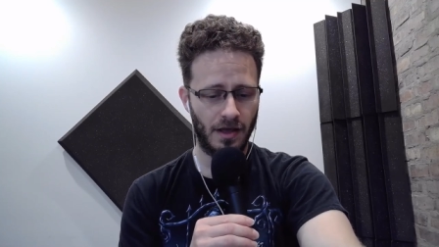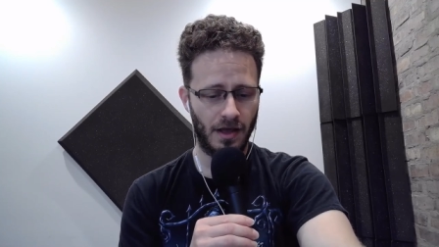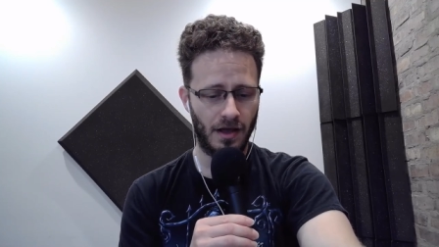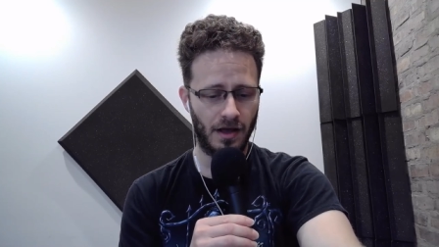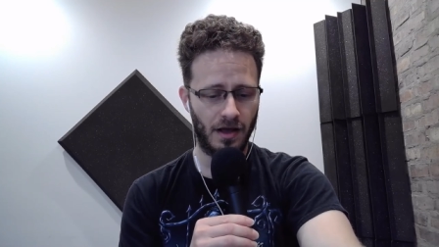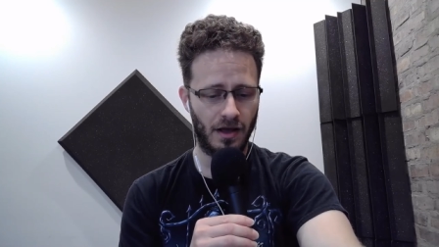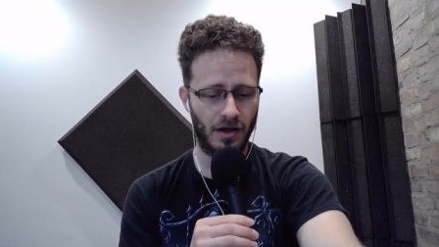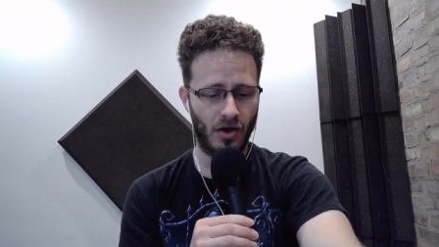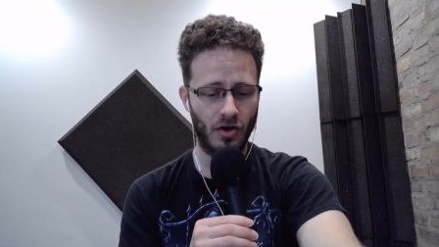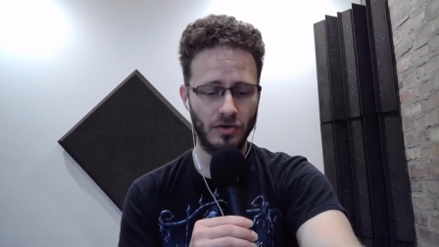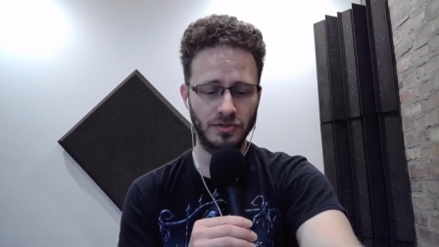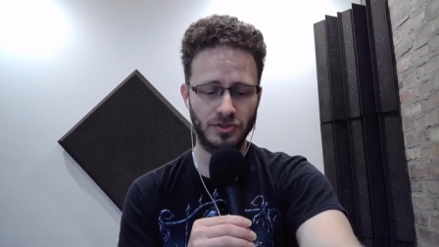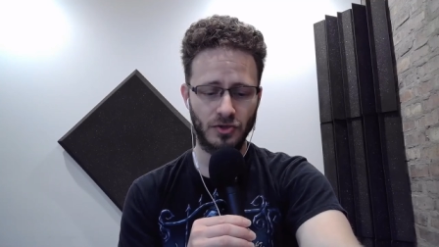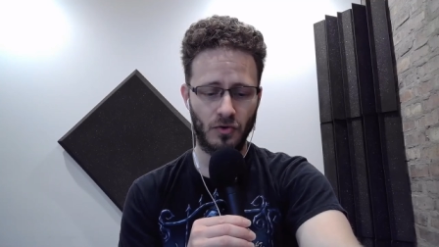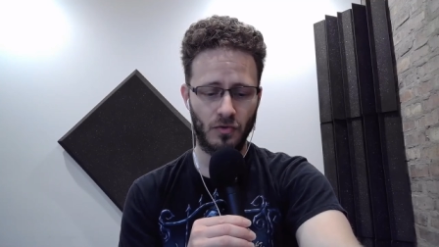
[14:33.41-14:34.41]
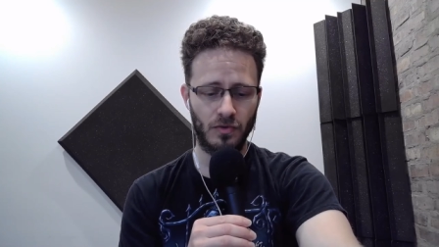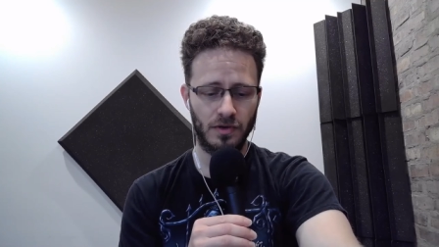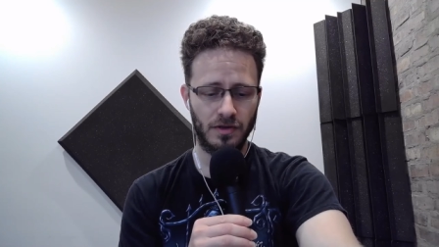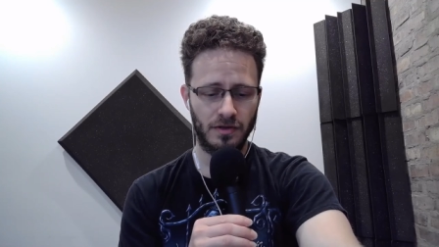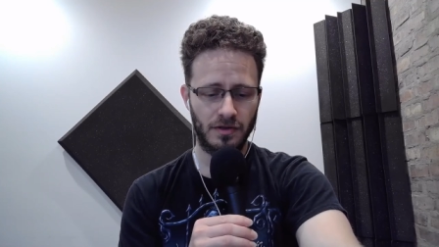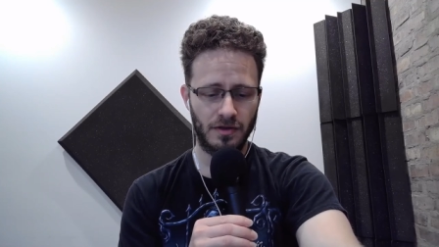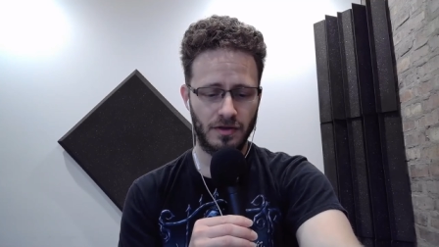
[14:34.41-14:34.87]
Also,
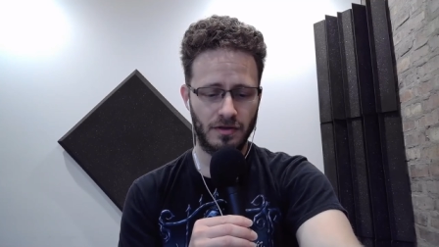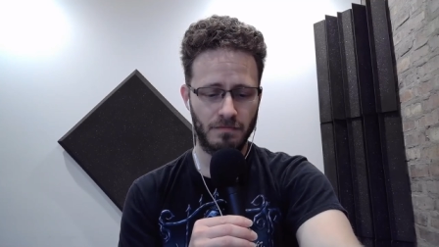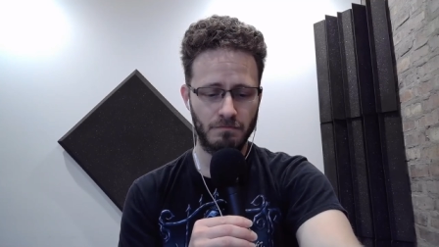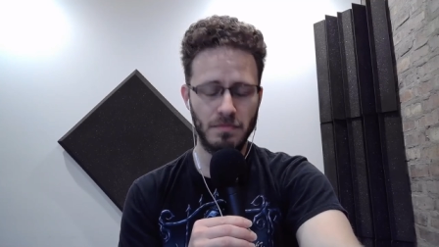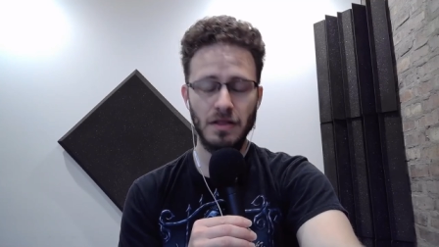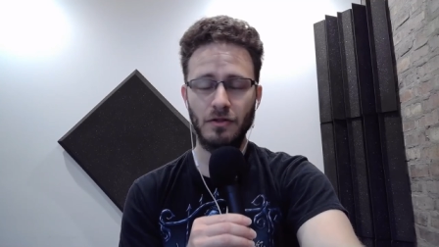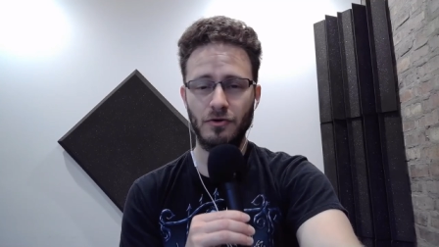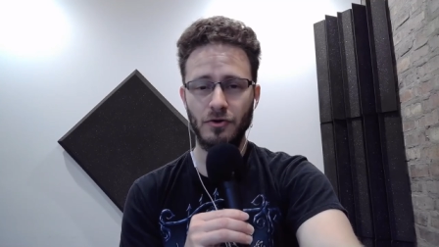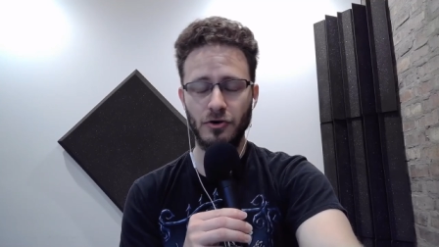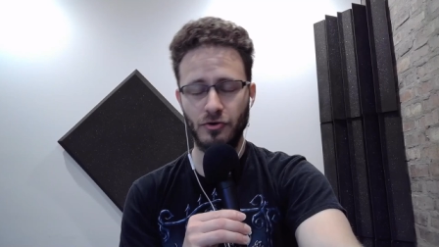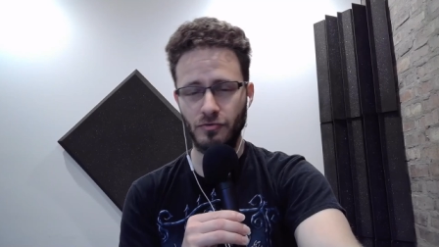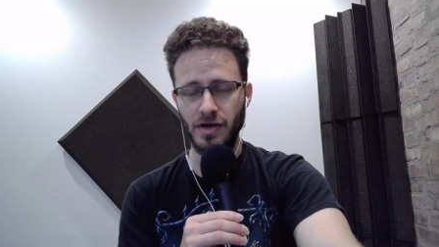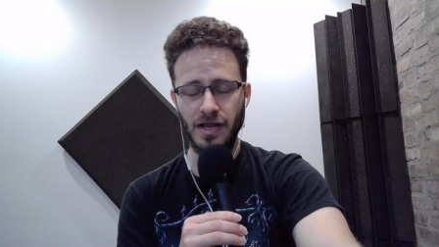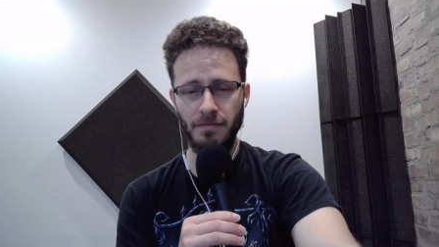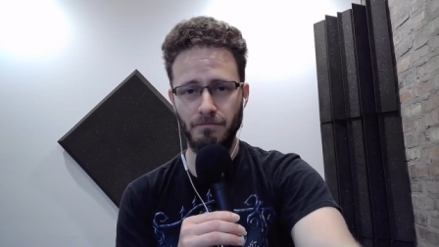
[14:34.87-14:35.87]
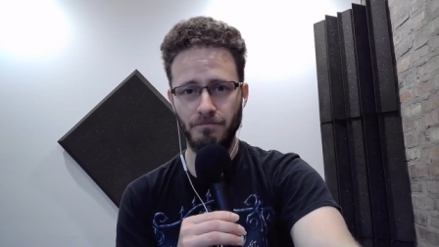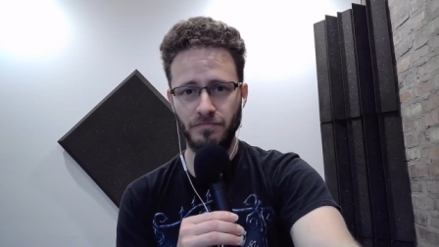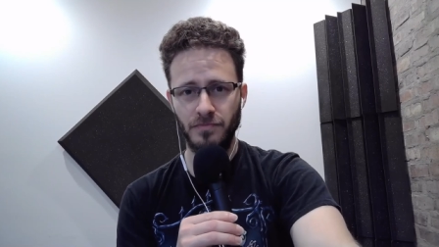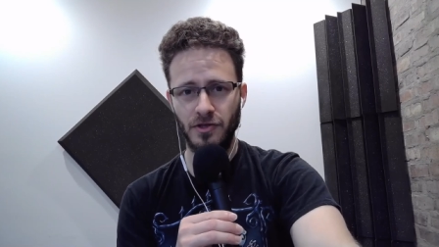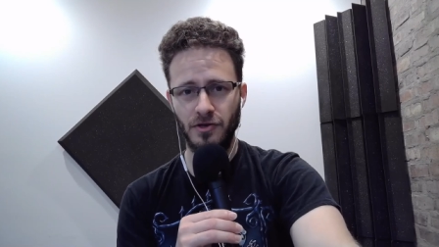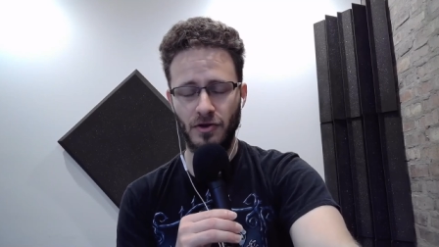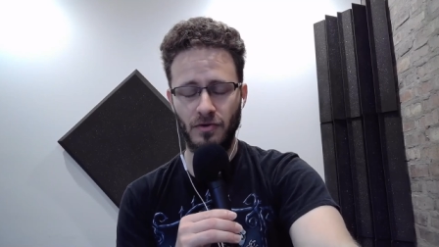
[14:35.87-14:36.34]
milk or cream,
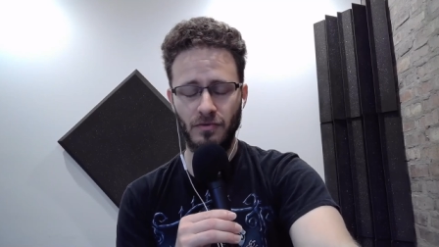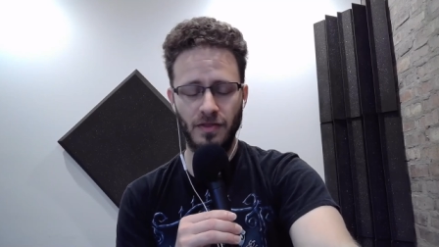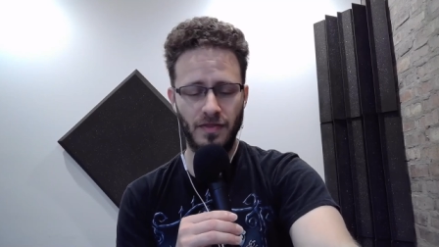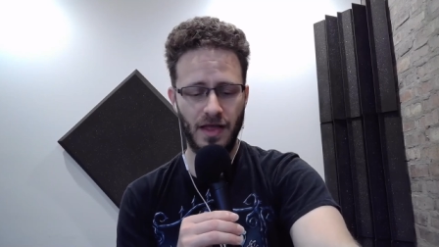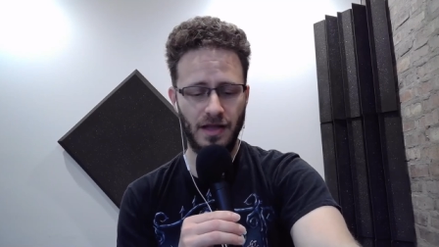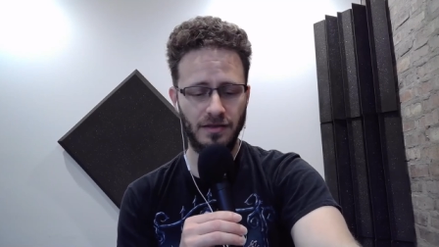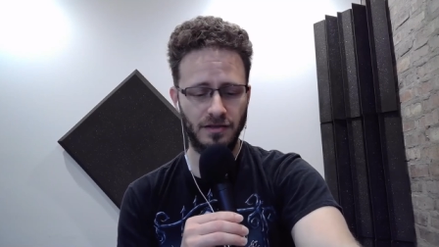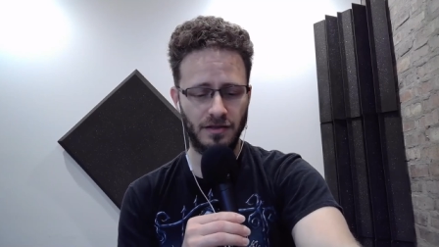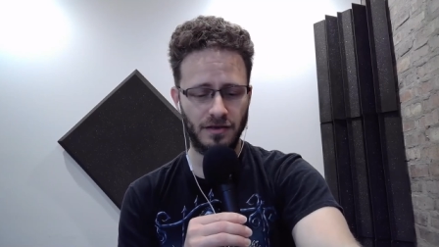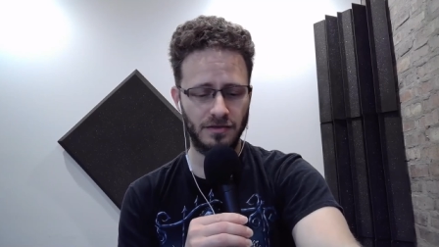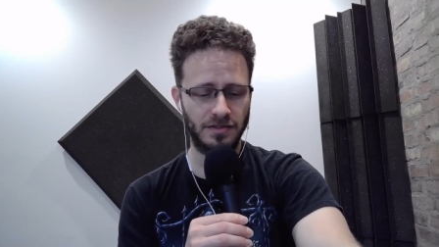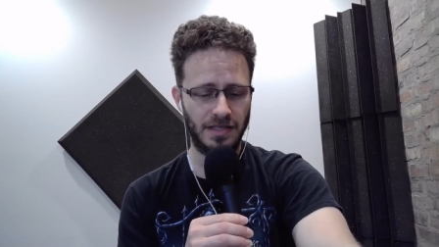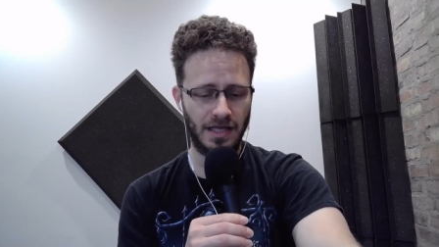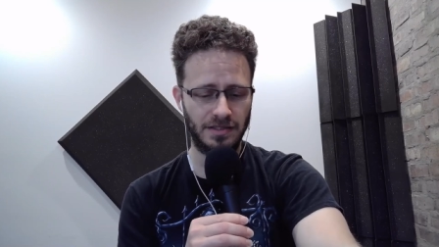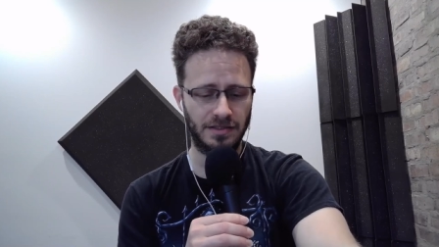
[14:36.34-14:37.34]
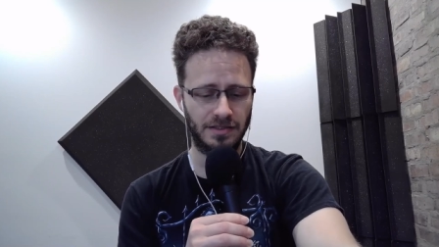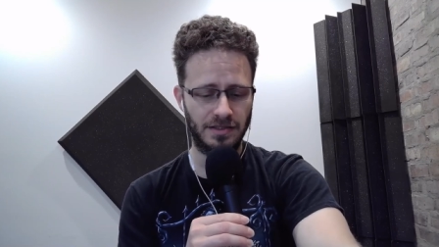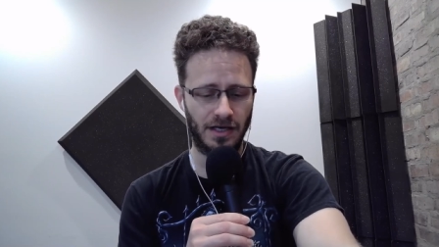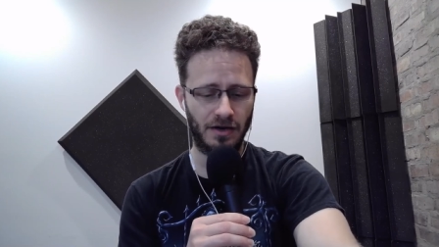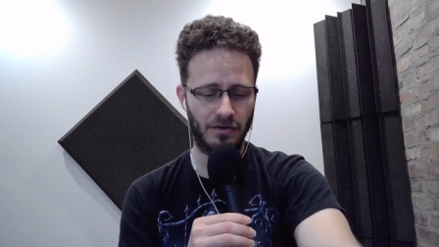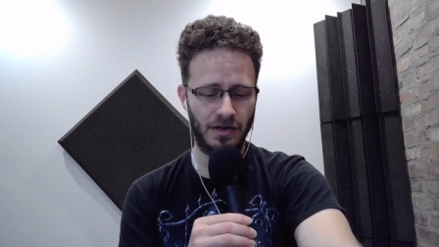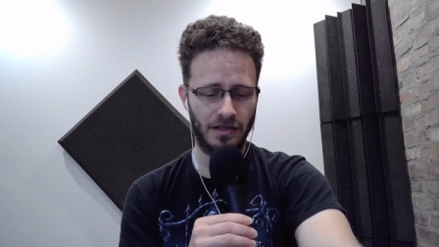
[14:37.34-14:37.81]
you know, and that's
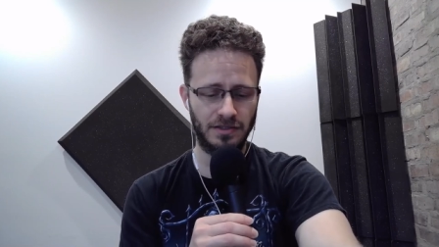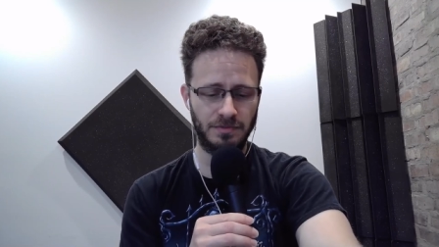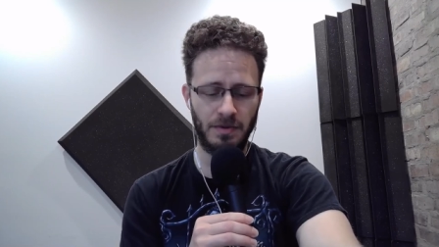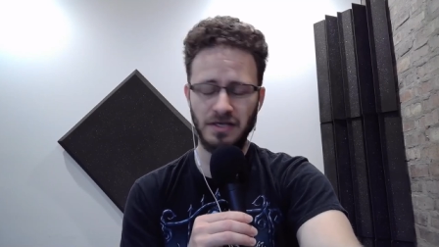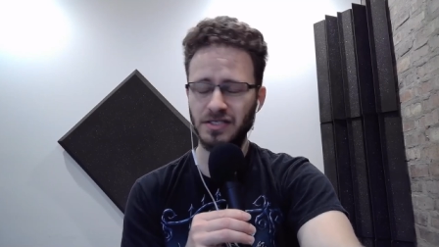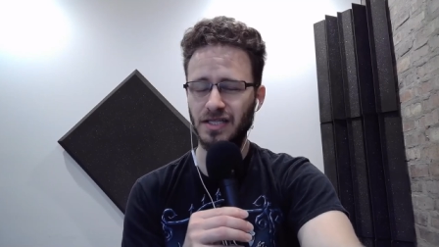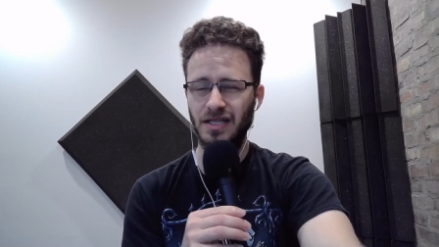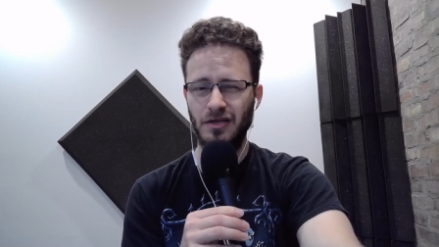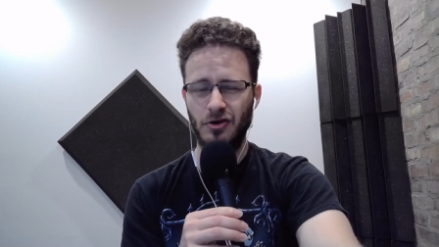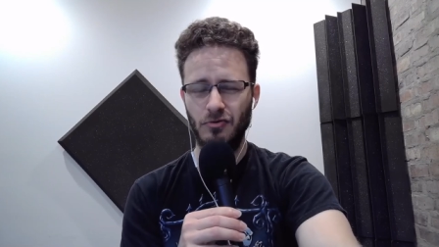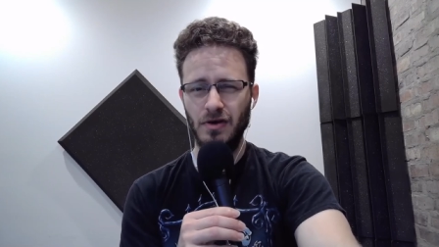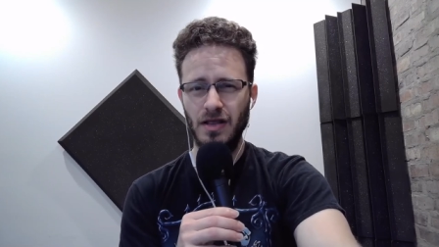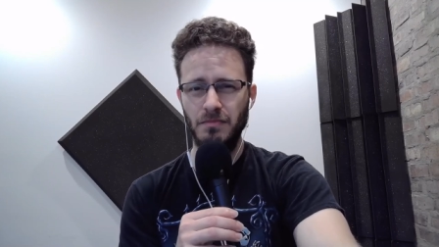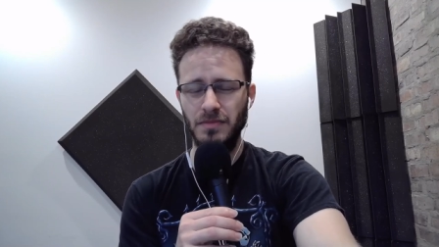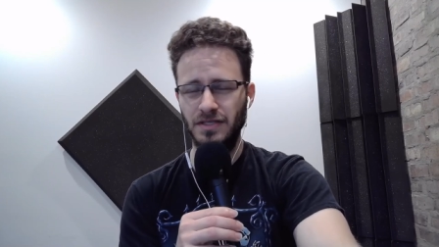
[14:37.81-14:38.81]
dairy, especially the cream.